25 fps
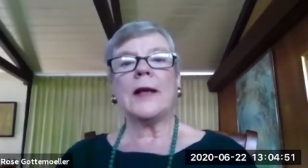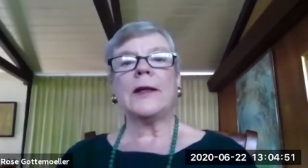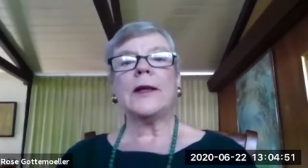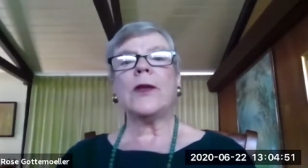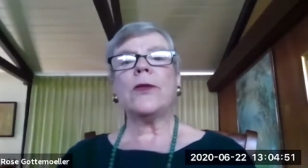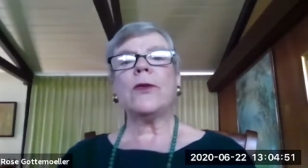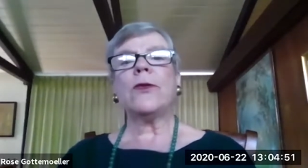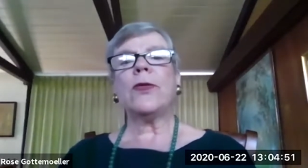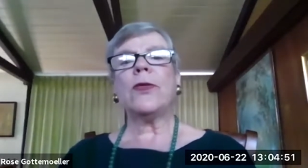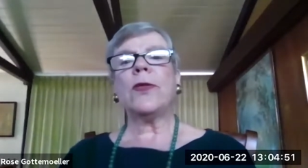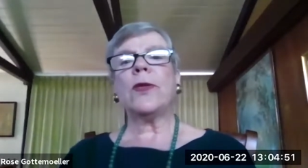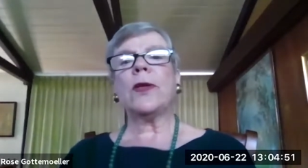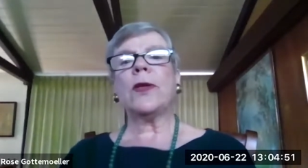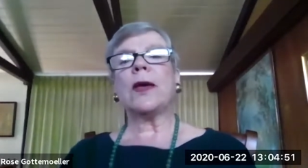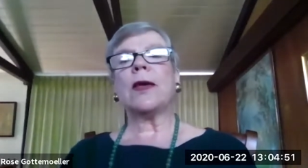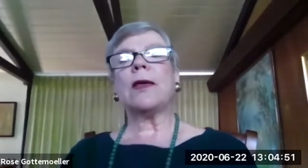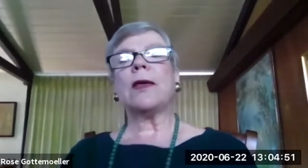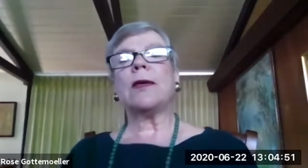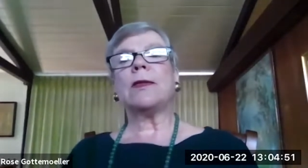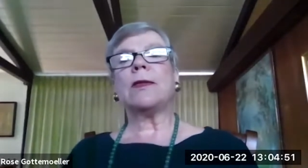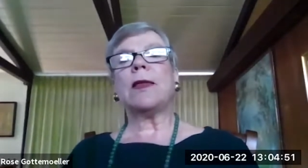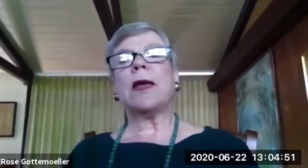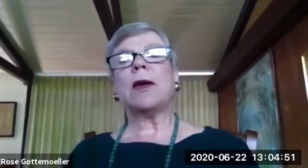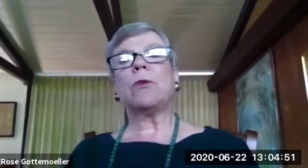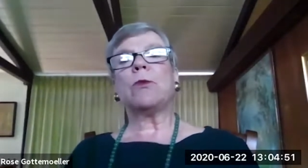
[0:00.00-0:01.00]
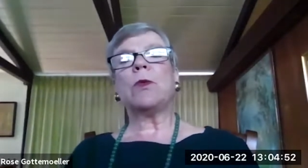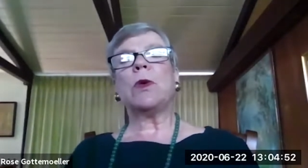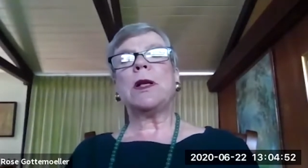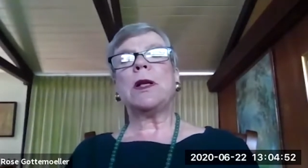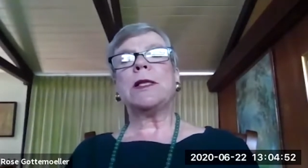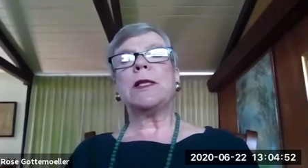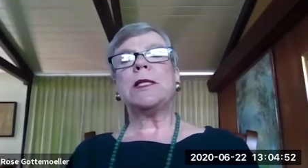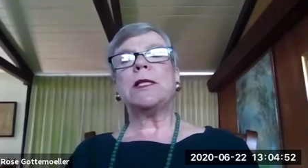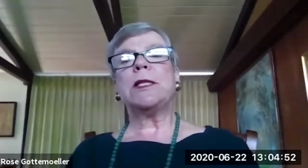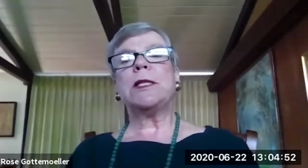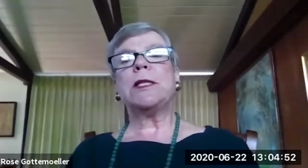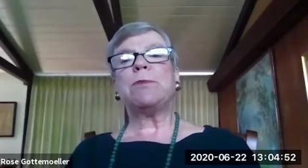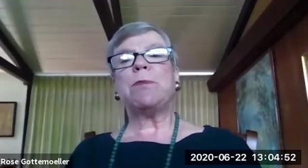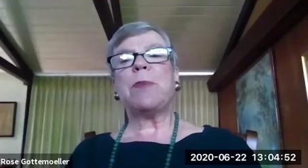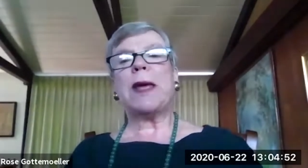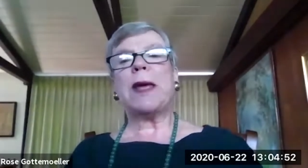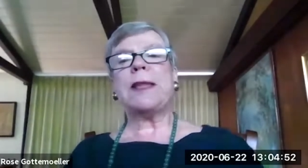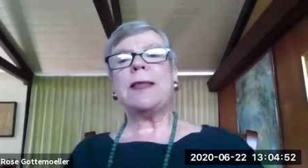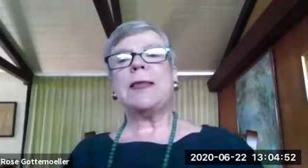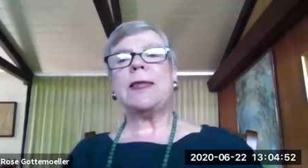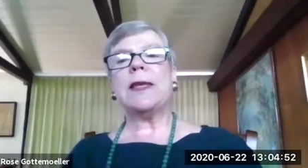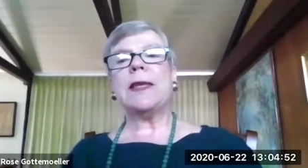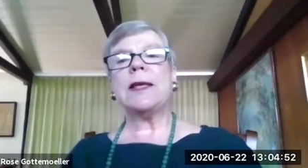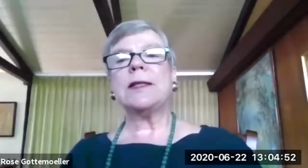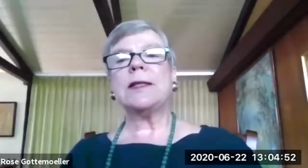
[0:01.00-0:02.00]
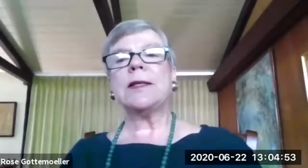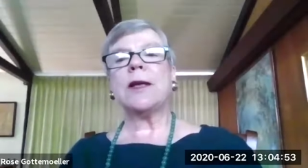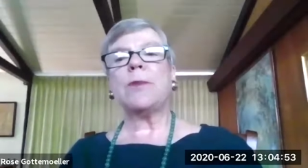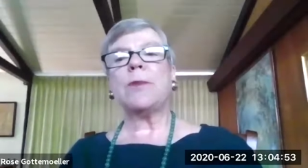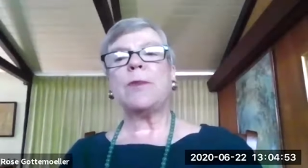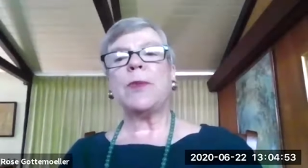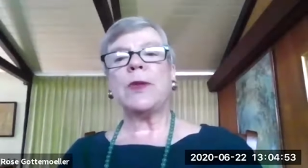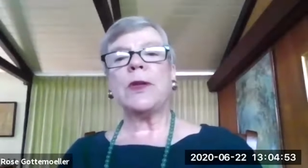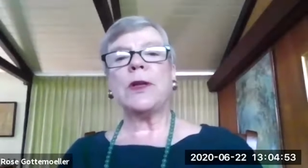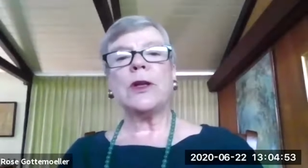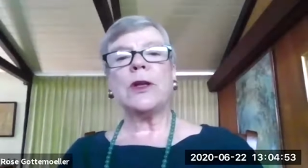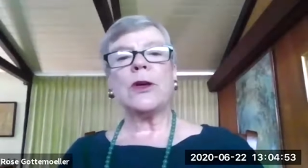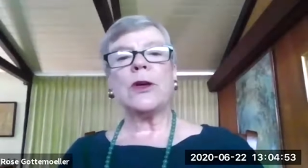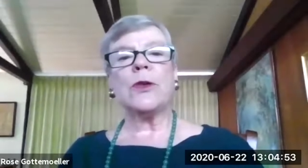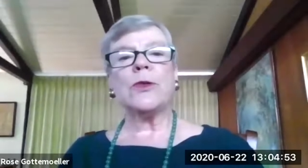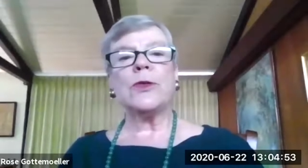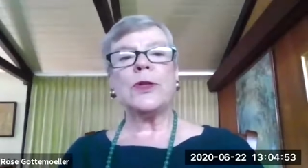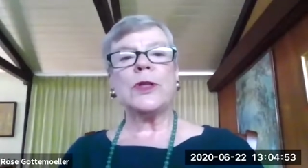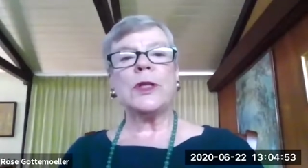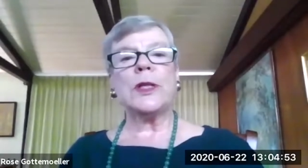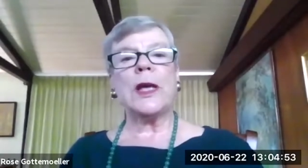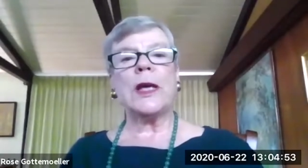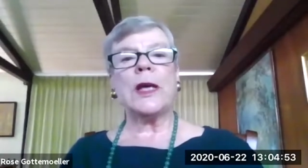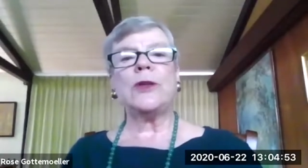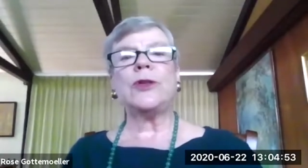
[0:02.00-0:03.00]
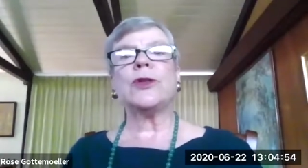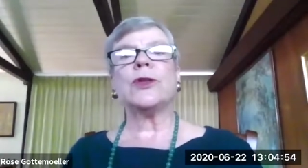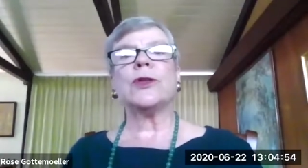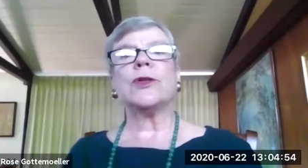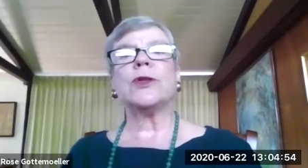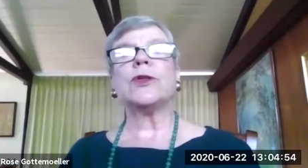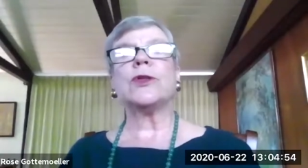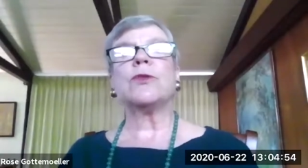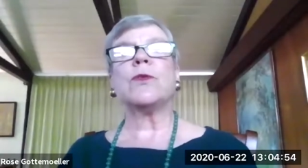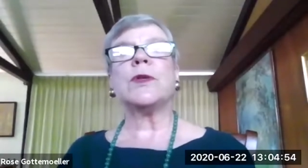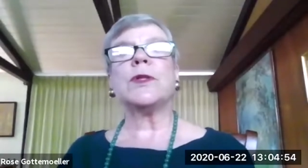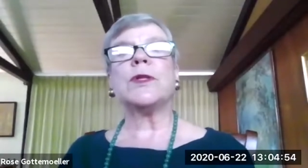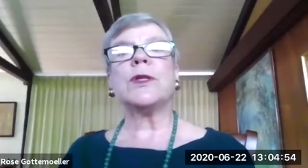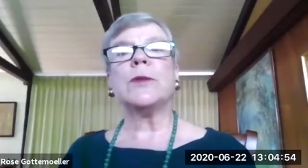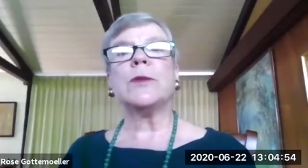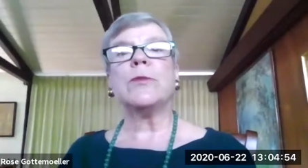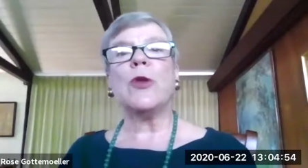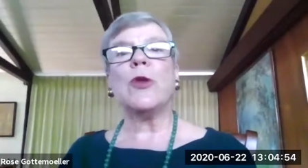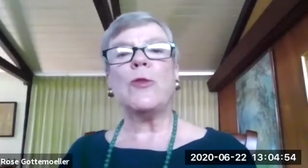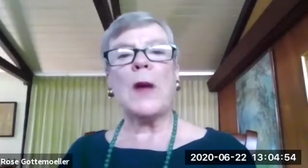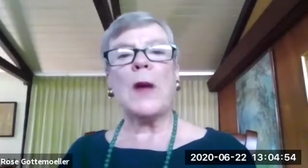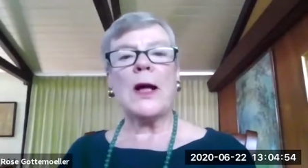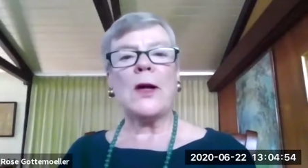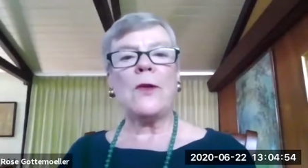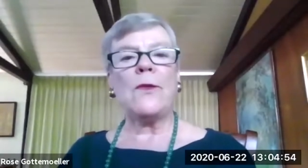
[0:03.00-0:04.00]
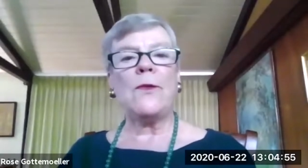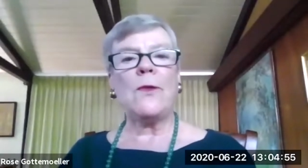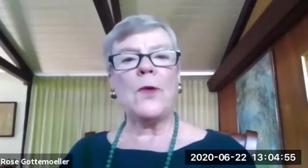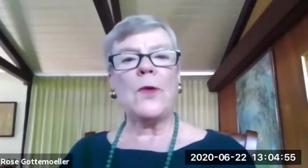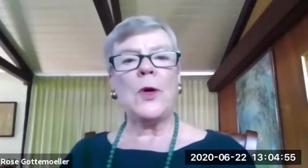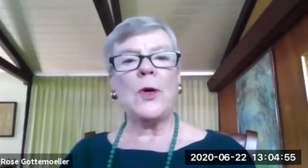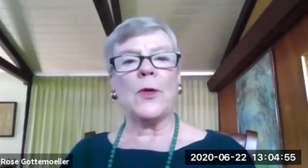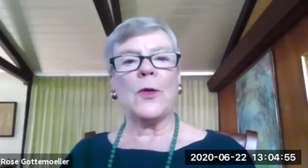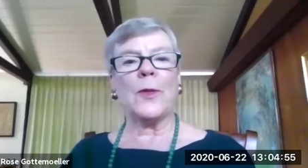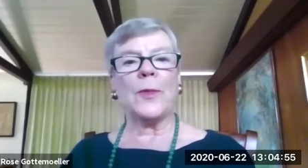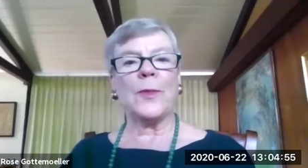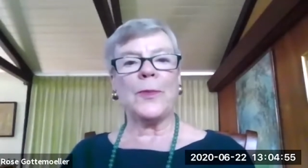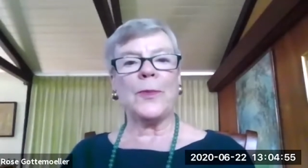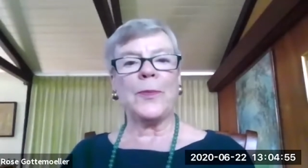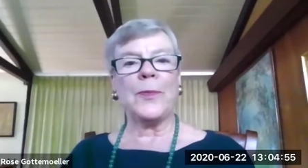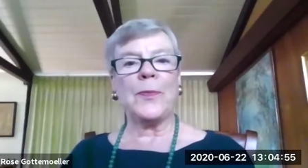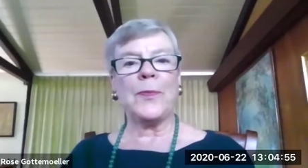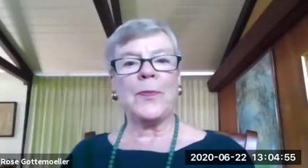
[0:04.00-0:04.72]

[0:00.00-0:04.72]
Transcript: Another thing that really sped things up in the negotiations was the mobile phone.